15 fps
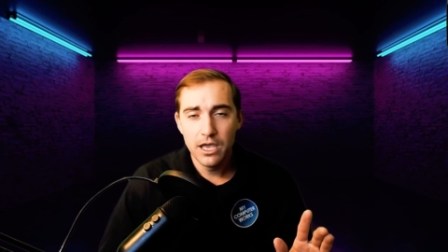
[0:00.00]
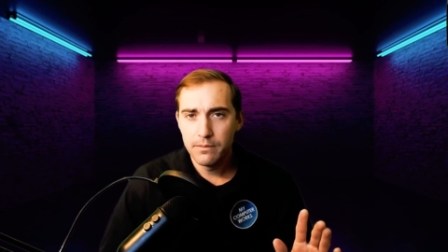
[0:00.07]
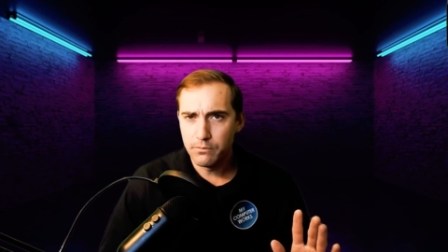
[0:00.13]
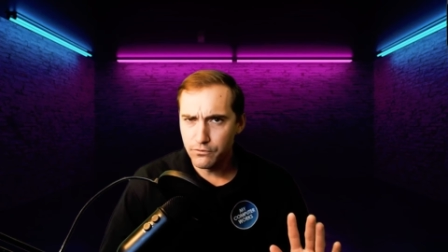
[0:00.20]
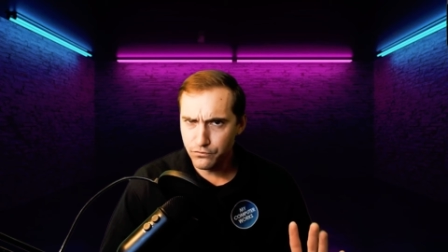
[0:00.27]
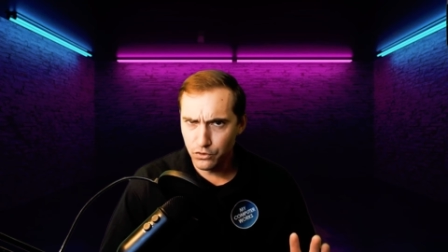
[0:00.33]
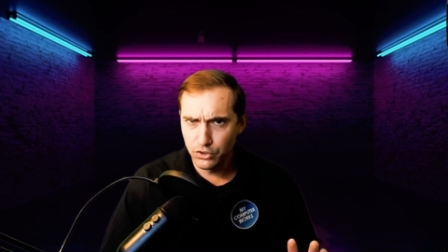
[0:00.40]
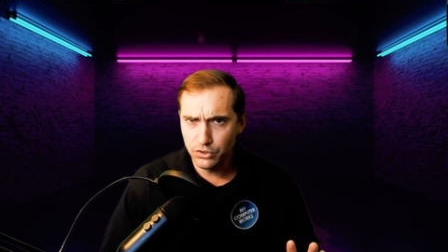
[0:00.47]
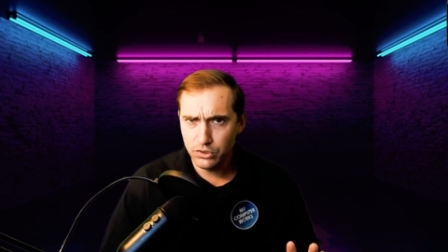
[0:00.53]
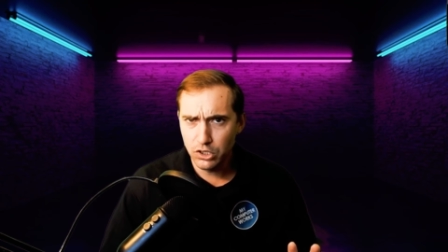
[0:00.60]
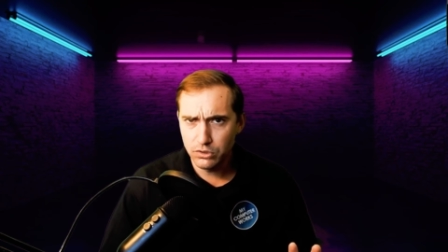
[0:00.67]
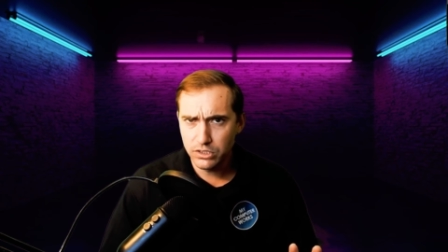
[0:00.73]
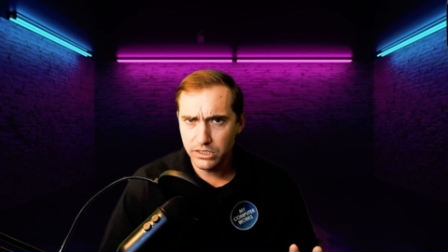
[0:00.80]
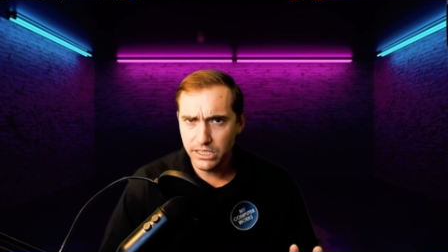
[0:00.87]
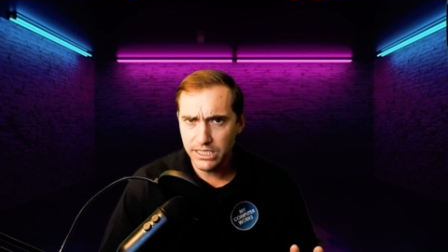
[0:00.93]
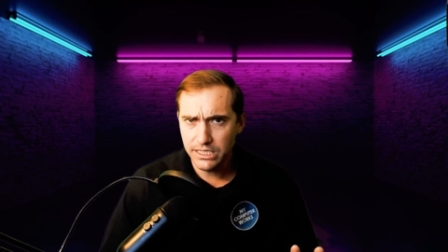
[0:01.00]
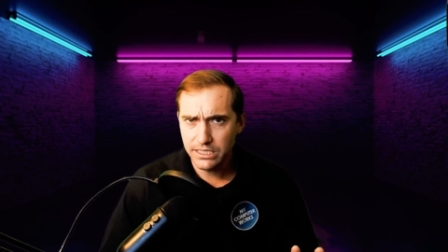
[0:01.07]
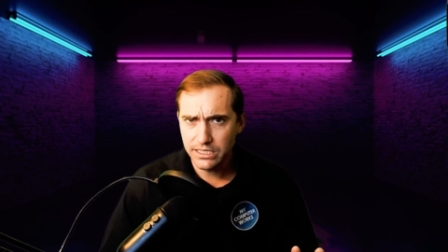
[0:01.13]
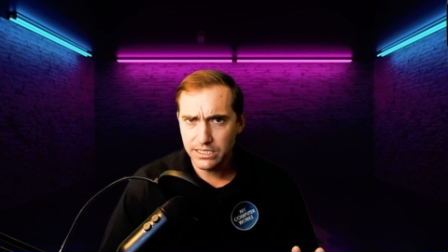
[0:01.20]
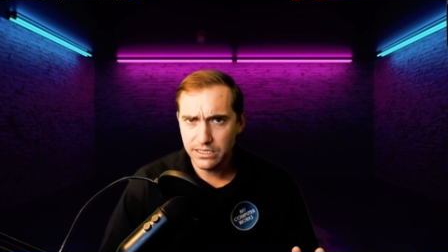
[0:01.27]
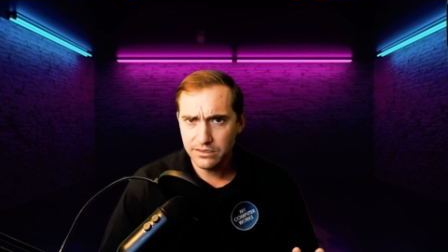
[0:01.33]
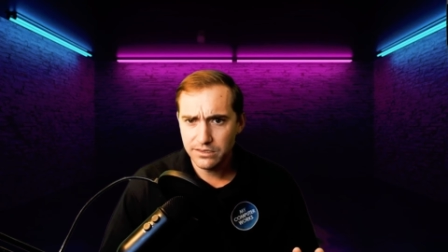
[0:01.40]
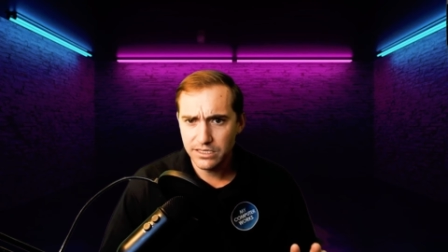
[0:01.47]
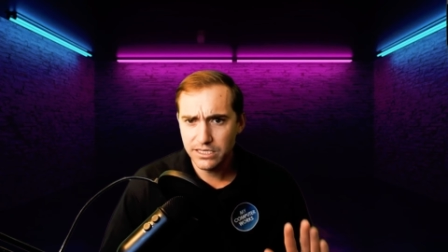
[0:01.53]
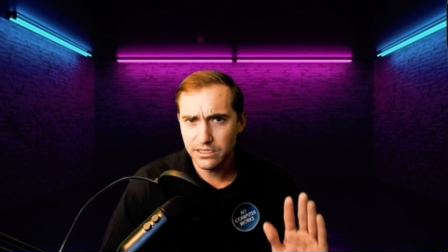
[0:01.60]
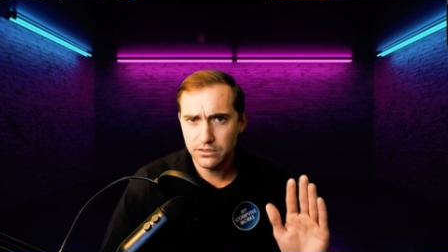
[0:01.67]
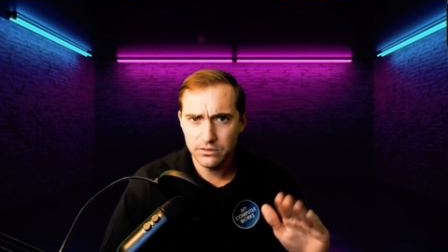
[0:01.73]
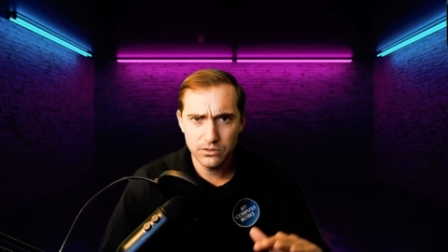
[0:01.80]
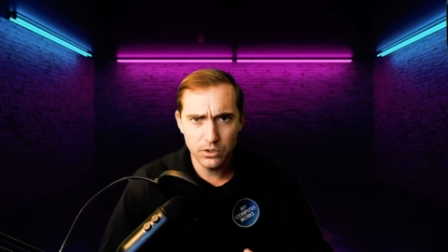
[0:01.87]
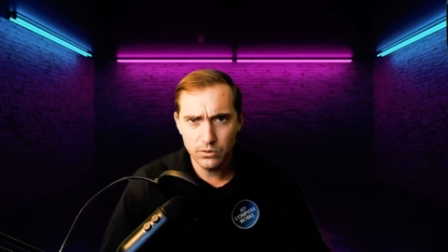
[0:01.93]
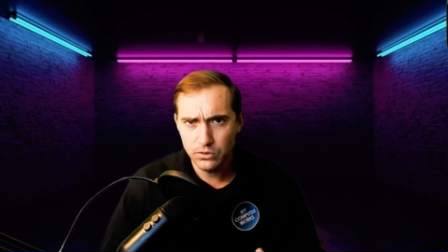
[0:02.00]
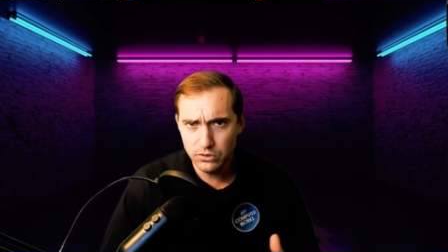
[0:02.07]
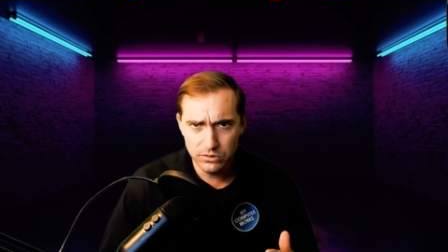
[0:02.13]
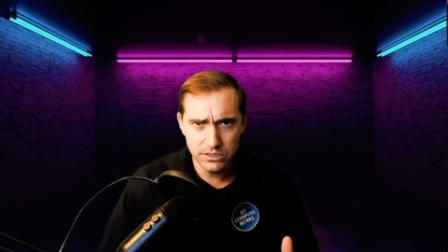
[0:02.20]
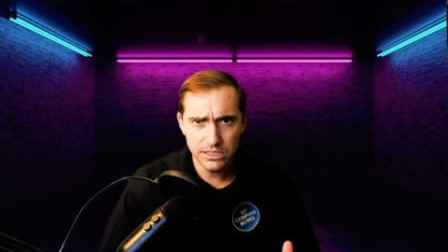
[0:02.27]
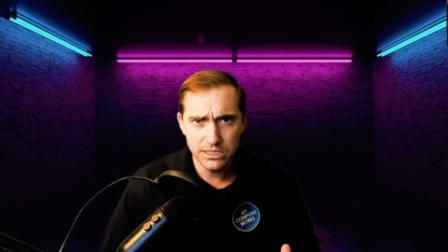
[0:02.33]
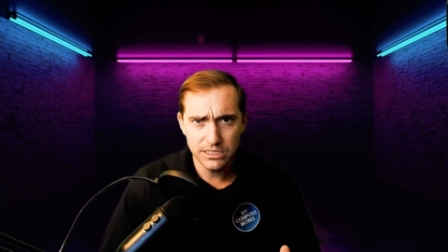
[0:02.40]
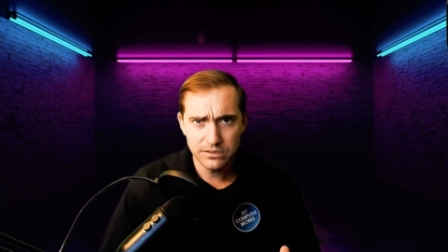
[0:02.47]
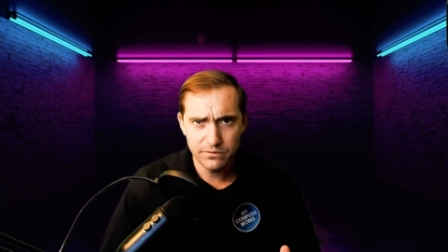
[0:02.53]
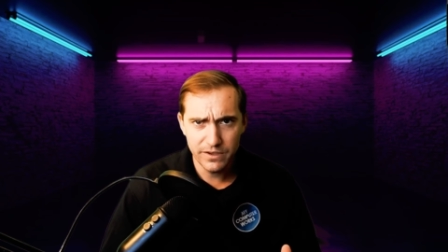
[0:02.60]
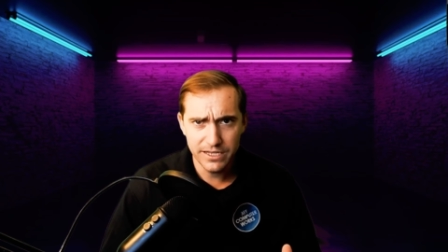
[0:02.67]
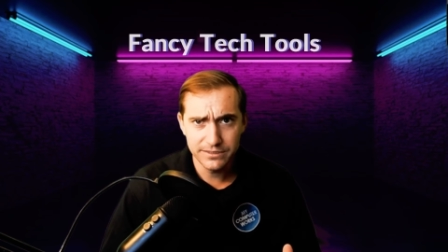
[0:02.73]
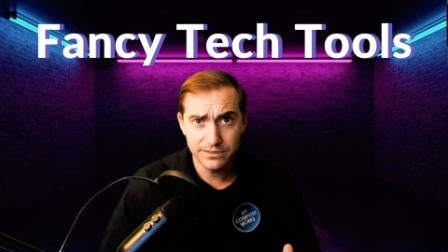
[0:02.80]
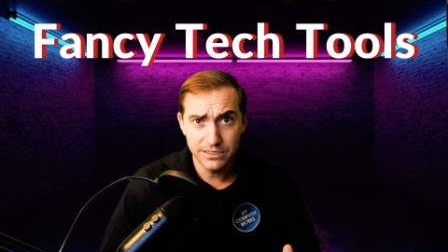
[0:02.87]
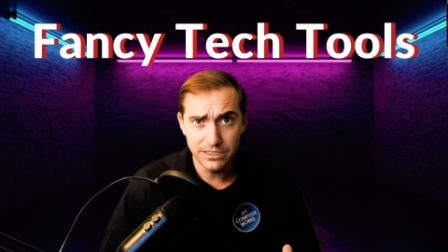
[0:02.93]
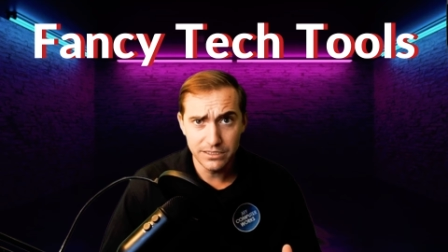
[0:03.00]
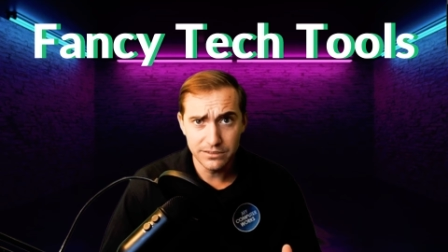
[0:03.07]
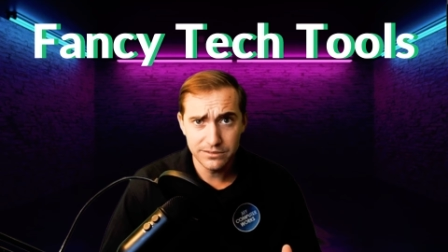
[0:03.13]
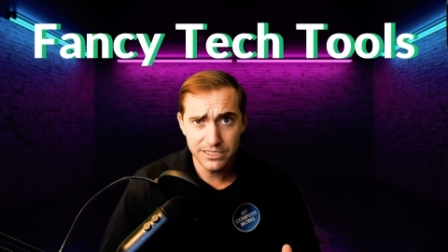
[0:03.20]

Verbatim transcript: before you go deleting anything and you go using these fancy